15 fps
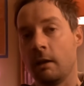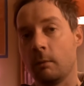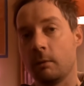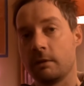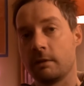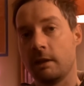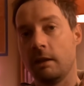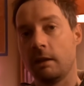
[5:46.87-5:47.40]

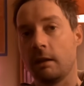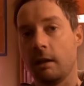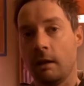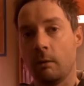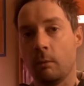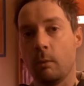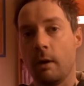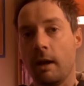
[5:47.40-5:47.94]
was take
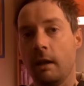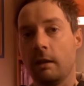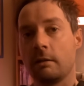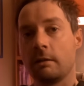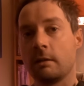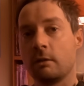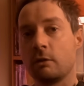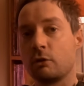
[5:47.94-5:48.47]
a
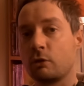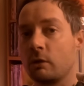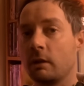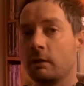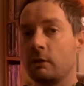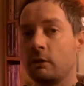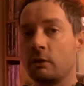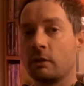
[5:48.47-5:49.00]
wet
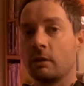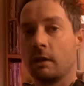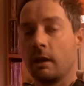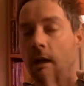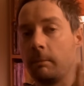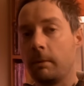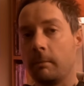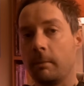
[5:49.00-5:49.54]
trudge
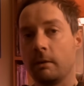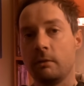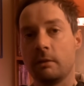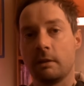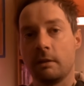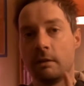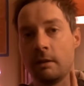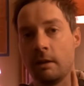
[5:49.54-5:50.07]
up a
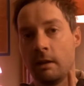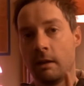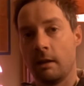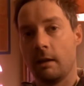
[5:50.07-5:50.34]
mountain